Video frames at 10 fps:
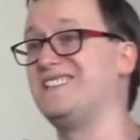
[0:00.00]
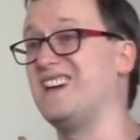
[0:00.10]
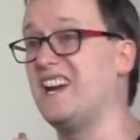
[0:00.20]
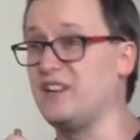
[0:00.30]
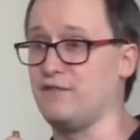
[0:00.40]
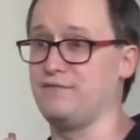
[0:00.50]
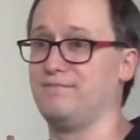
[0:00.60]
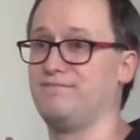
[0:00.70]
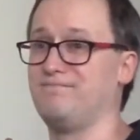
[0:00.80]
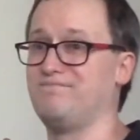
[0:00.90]
died of.
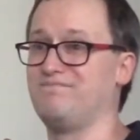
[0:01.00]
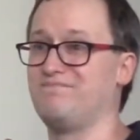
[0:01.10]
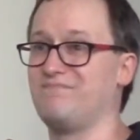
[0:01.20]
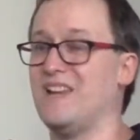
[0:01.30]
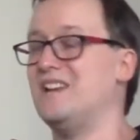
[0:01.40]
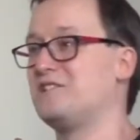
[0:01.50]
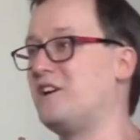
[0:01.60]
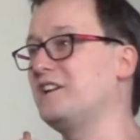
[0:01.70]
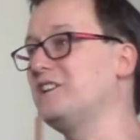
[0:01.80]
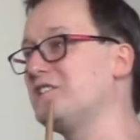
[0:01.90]

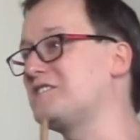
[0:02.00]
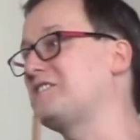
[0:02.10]
Talking to the